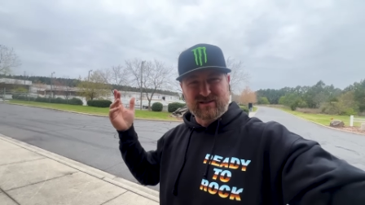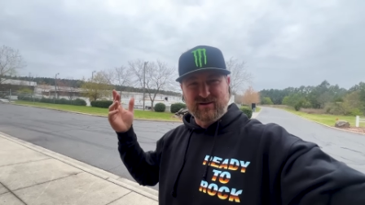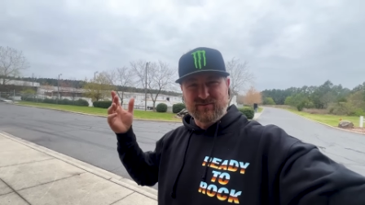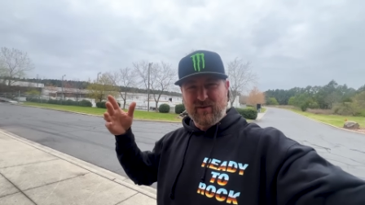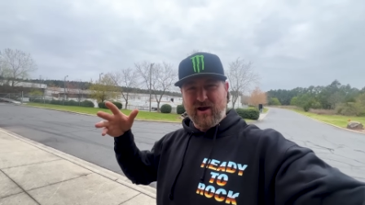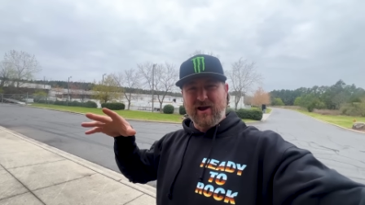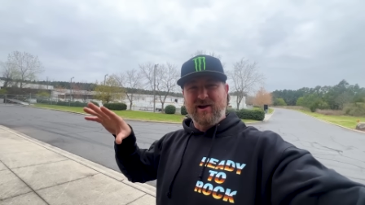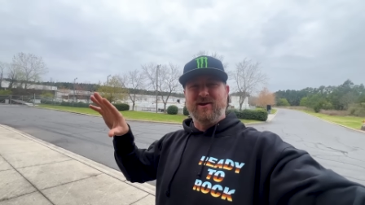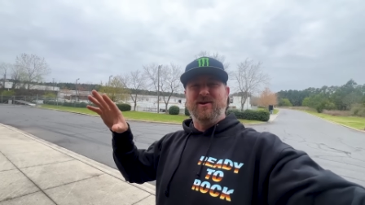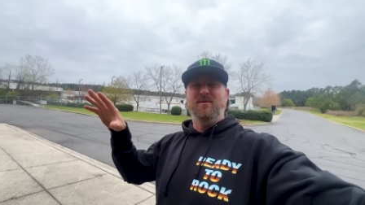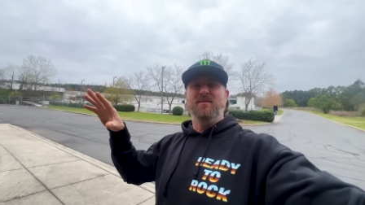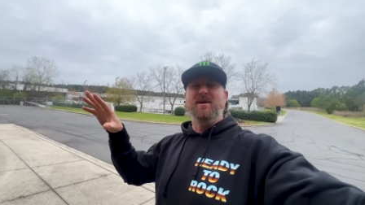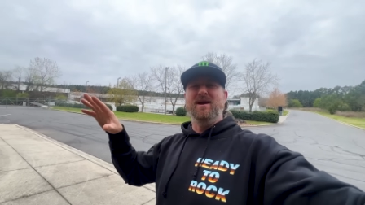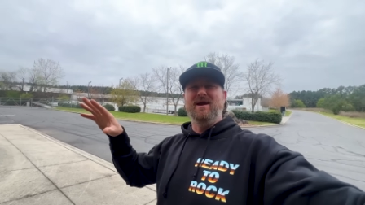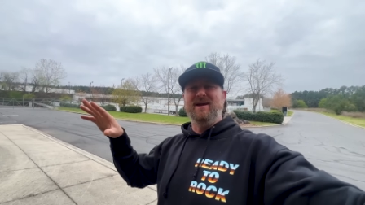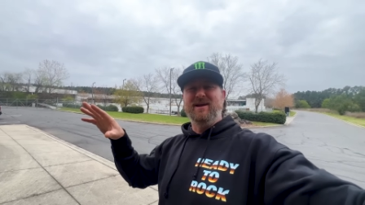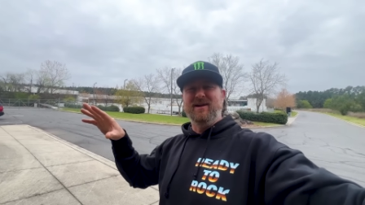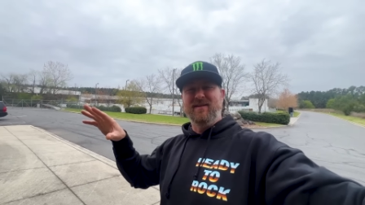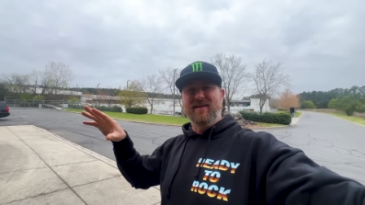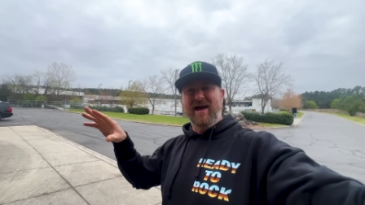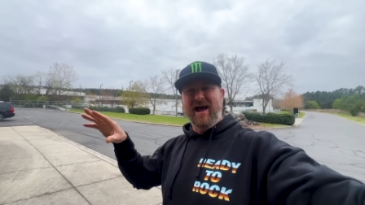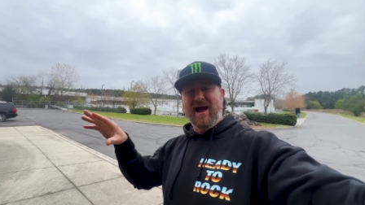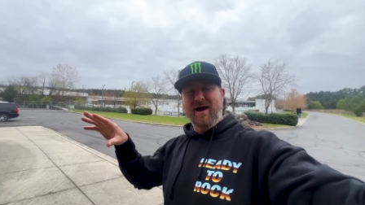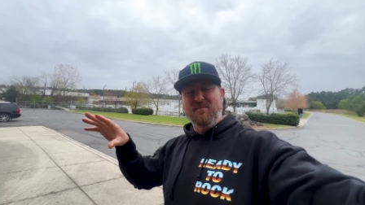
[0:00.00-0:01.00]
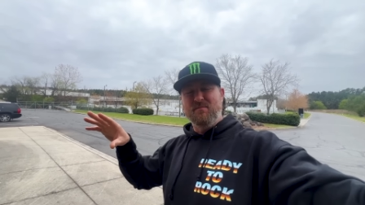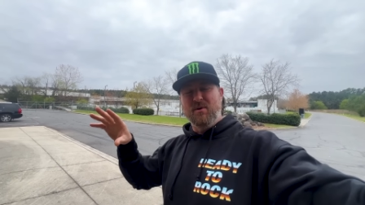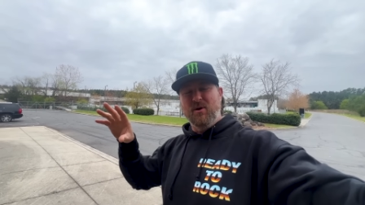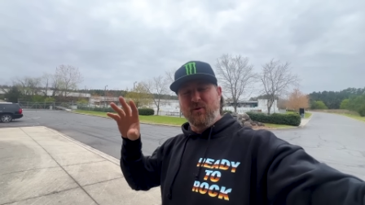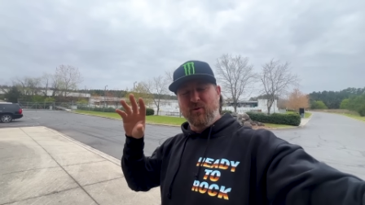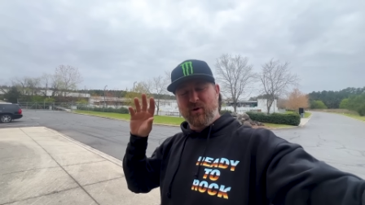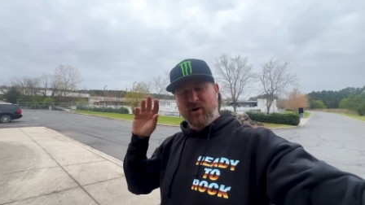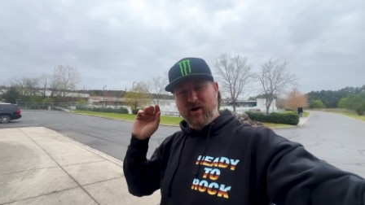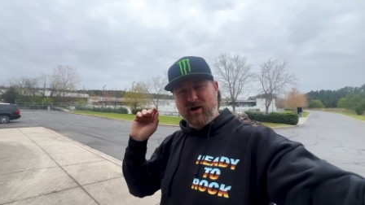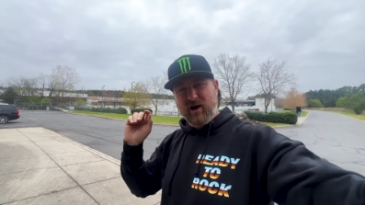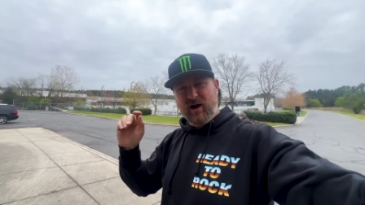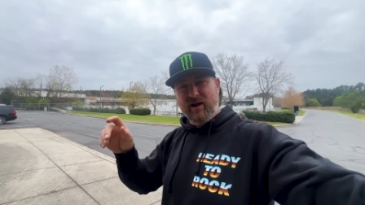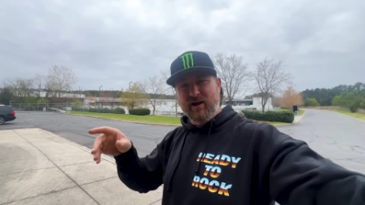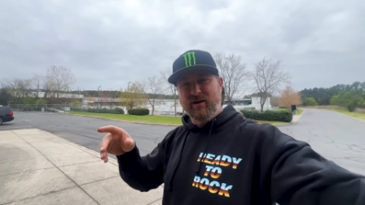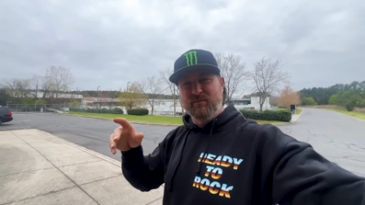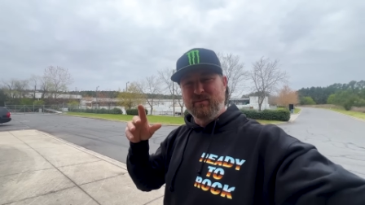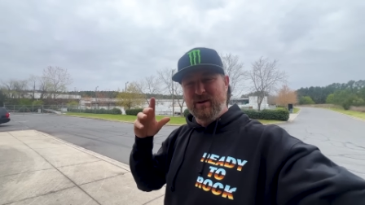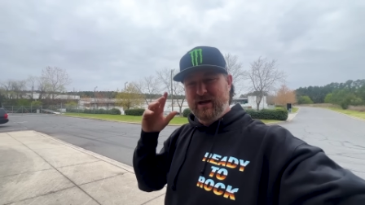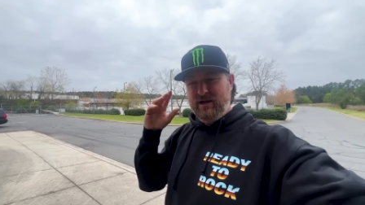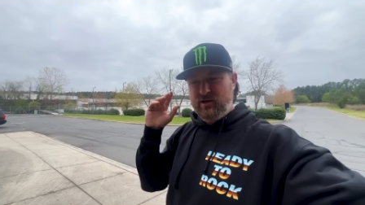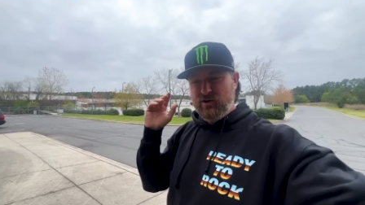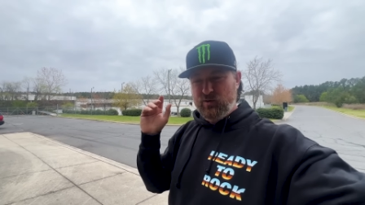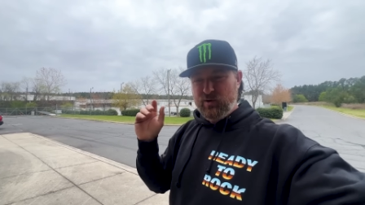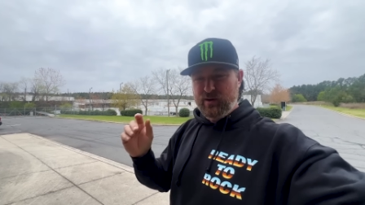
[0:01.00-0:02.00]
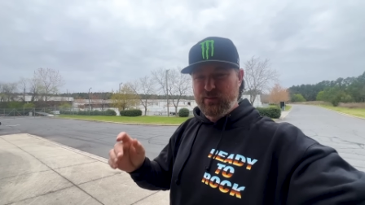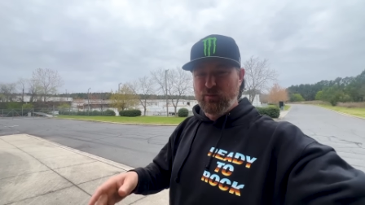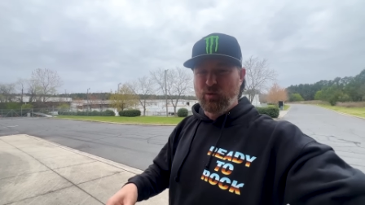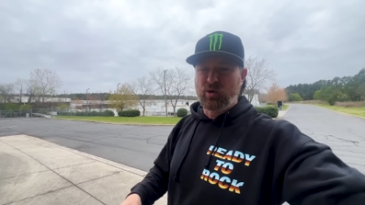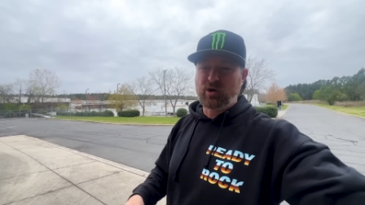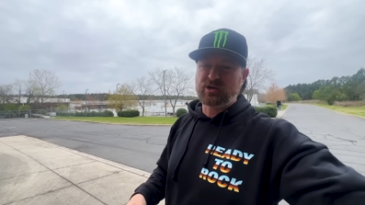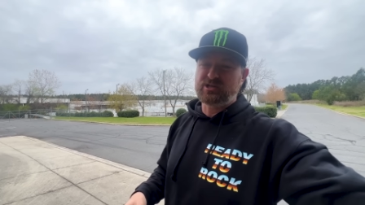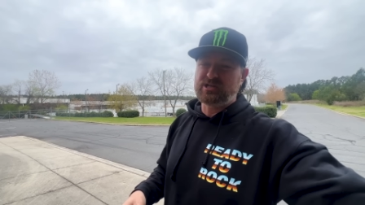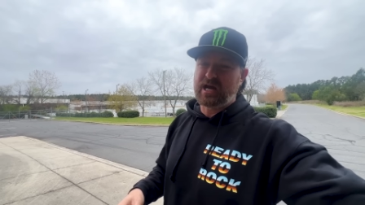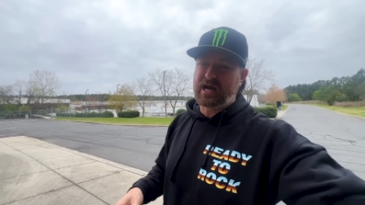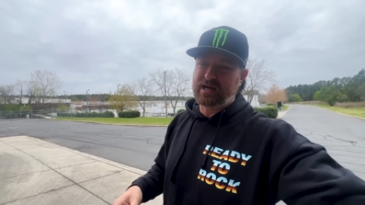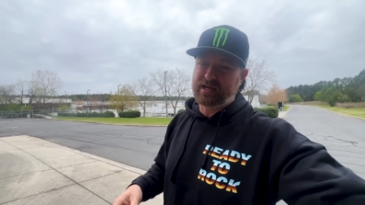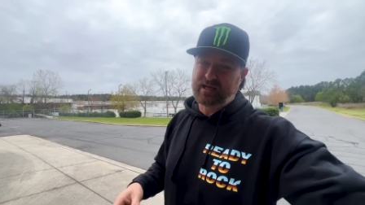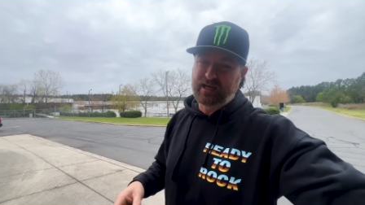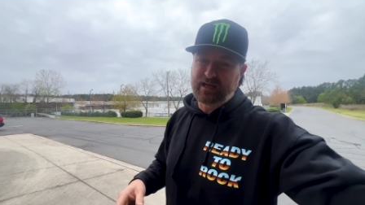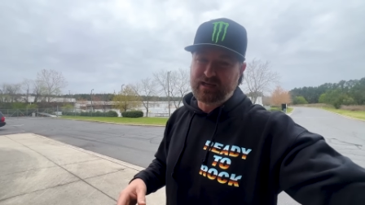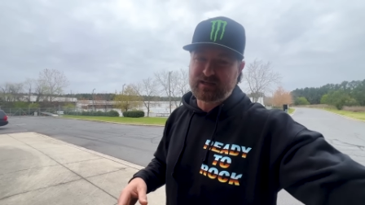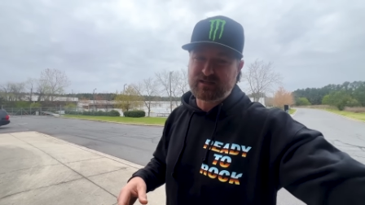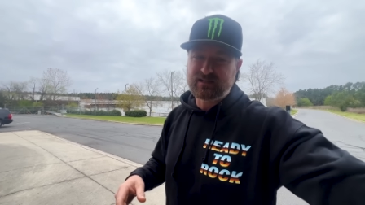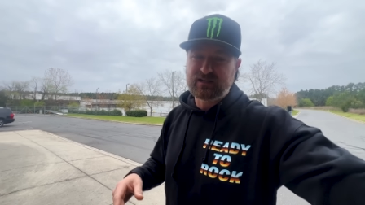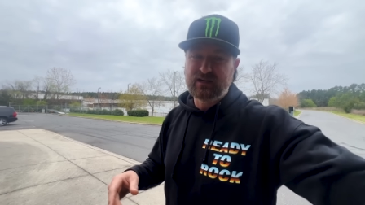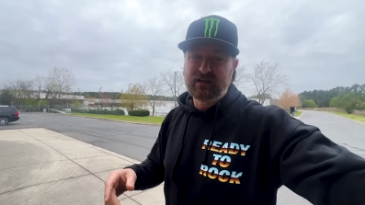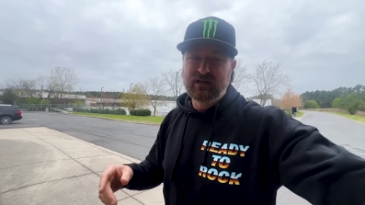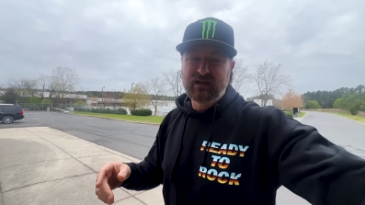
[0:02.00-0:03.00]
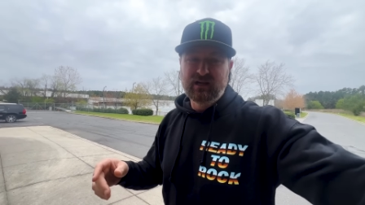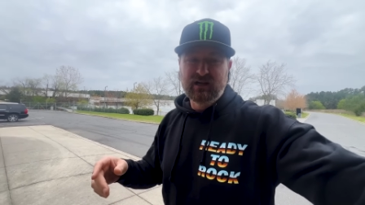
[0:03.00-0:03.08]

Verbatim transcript: I'm not committing to that, but we're gonna be doing more check-ins